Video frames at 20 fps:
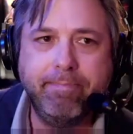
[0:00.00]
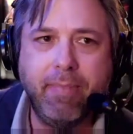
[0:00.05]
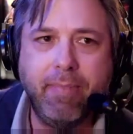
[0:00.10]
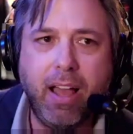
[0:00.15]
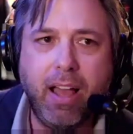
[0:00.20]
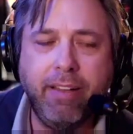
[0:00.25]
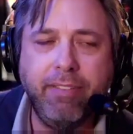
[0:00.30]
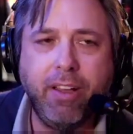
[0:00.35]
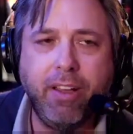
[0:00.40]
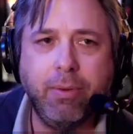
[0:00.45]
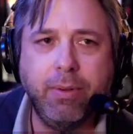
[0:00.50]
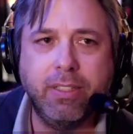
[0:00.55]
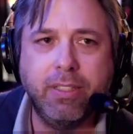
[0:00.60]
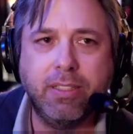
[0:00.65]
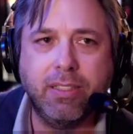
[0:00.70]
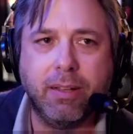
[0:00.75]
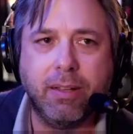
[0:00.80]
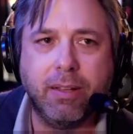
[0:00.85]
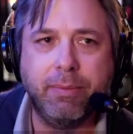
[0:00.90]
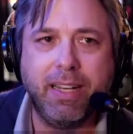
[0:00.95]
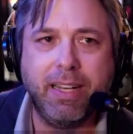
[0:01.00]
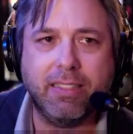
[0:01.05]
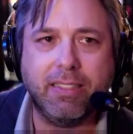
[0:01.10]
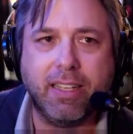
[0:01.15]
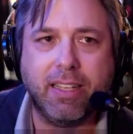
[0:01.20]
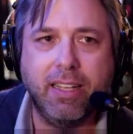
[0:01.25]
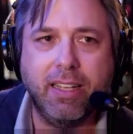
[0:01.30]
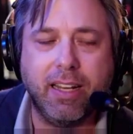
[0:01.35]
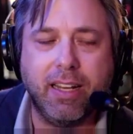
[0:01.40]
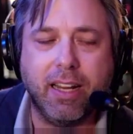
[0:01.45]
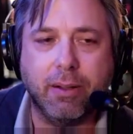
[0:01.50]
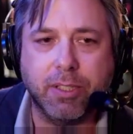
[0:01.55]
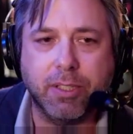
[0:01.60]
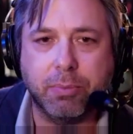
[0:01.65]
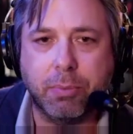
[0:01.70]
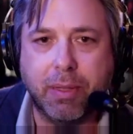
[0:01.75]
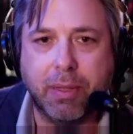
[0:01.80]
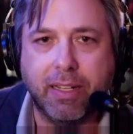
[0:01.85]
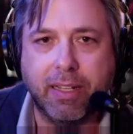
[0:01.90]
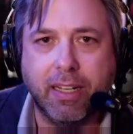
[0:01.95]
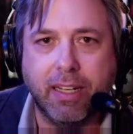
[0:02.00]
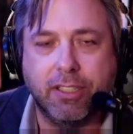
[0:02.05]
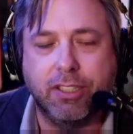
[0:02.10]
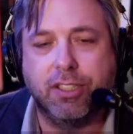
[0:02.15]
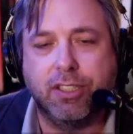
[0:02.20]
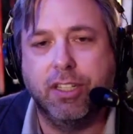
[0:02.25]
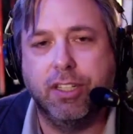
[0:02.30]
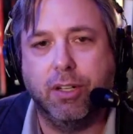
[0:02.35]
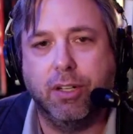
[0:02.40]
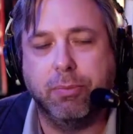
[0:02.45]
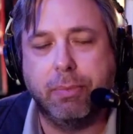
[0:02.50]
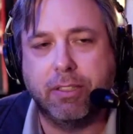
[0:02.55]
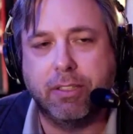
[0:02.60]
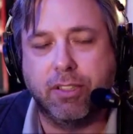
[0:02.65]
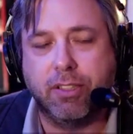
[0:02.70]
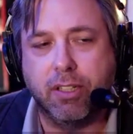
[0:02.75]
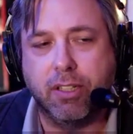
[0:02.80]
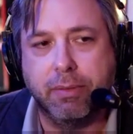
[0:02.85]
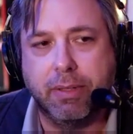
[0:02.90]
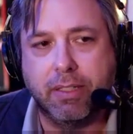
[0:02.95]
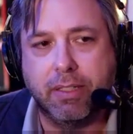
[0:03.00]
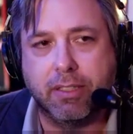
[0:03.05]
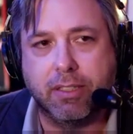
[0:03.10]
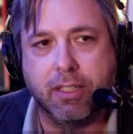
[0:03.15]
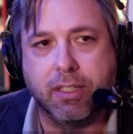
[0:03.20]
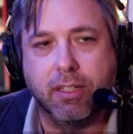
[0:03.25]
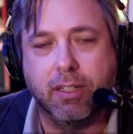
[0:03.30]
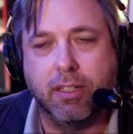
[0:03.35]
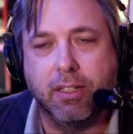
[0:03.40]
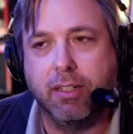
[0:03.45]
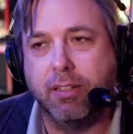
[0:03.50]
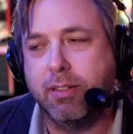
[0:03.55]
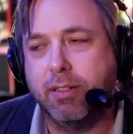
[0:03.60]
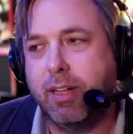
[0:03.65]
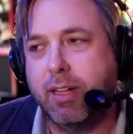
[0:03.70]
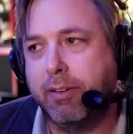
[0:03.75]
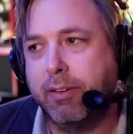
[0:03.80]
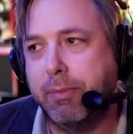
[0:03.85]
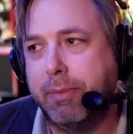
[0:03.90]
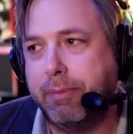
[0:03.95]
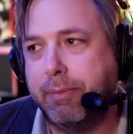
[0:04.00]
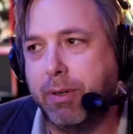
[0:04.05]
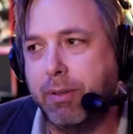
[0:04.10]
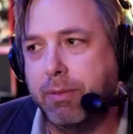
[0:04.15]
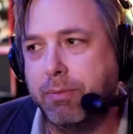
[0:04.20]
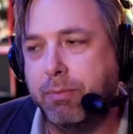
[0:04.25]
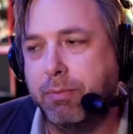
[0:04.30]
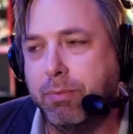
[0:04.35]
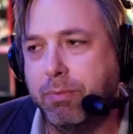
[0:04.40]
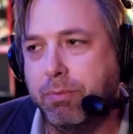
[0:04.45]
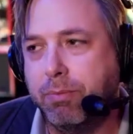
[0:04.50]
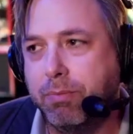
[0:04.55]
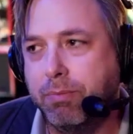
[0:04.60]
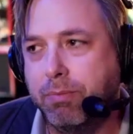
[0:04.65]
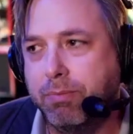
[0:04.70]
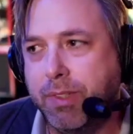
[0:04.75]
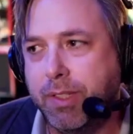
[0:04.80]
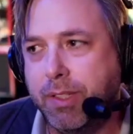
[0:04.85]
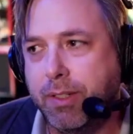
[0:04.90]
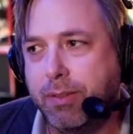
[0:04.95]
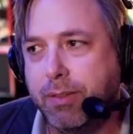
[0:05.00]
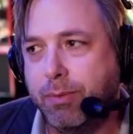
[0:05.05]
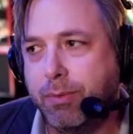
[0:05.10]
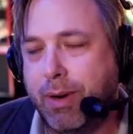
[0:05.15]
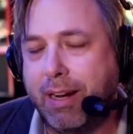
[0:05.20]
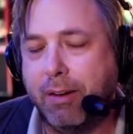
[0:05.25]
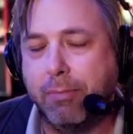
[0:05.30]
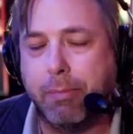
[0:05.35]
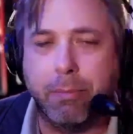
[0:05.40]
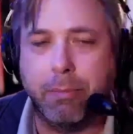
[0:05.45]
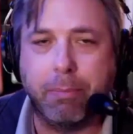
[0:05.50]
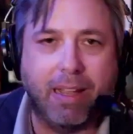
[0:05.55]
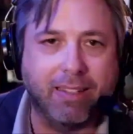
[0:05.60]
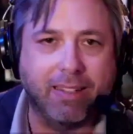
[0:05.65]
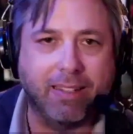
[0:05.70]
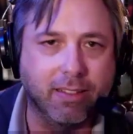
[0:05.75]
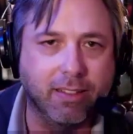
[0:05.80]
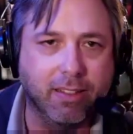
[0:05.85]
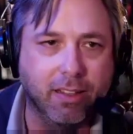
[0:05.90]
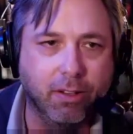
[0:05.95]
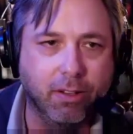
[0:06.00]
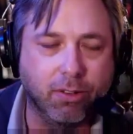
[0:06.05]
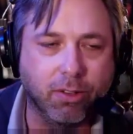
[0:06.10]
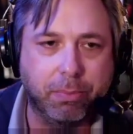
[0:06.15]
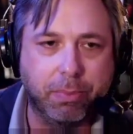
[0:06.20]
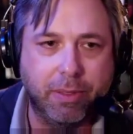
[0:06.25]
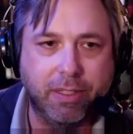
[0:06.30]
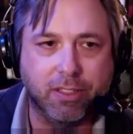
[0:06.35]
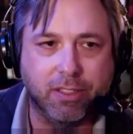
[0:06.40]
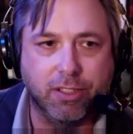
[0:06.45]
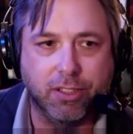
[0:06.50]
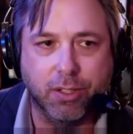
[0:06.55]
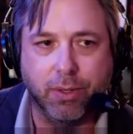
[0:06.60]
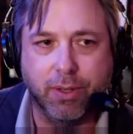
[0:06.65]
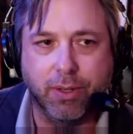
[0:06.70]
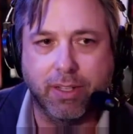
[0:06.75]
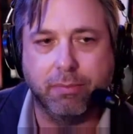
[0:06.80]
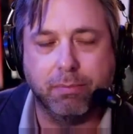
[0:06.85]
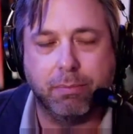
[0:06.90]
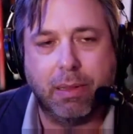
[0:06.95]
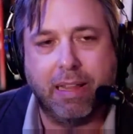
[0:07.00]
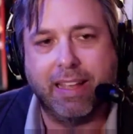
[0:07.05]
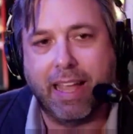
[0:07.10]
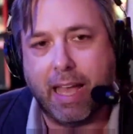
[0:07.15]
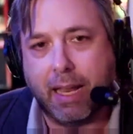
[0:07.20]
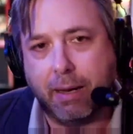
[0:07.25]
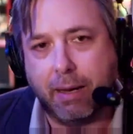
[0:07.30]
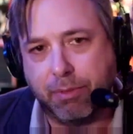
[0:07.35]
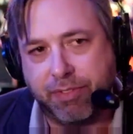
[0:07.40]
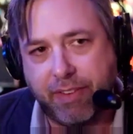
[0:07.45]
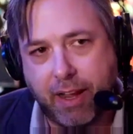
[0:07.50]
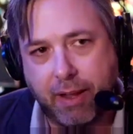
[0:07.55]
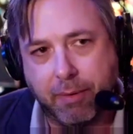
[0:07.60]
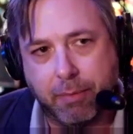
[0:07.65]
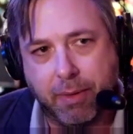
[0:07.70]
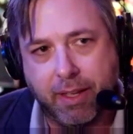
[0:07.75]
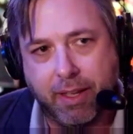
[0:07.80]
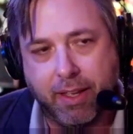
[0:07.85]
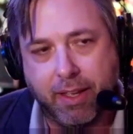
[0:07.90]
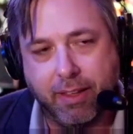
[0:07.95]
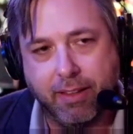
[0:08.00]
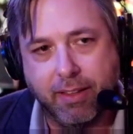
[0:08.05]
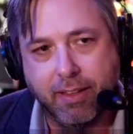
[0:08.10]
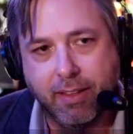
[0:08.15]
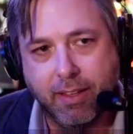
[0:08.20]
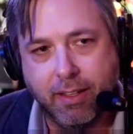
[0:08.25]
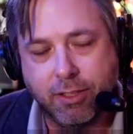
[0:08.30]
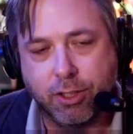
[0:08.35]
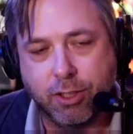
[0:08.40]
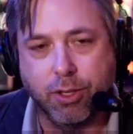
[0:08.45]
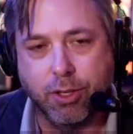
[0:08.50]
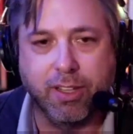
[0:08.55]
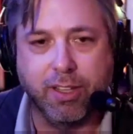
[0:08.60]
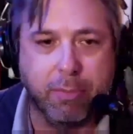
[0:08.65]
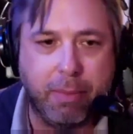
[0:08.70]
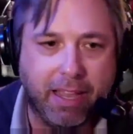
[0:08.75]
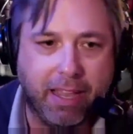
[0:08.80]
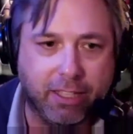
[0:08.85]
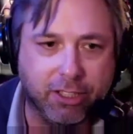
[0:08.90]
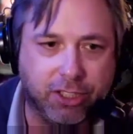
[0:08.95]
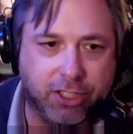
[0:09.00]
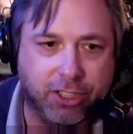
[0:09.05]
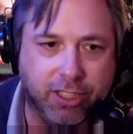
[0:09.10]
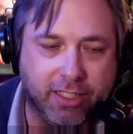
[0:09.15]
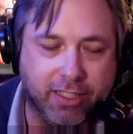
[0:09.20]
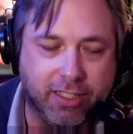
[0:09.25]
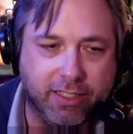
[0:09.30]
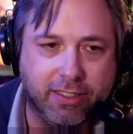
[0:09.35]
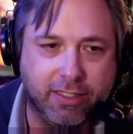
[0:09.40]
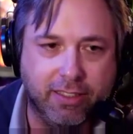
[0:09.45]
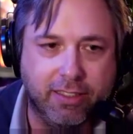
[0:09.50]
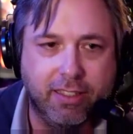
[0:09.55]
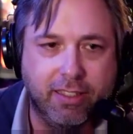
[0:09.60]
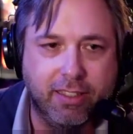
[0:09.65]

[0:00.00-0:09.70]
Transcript: i've always i mean as a kid i always played i just didn't know about tournaments so i remember you know riding my bike down to the local pizza joint playing addams family touring the mansion,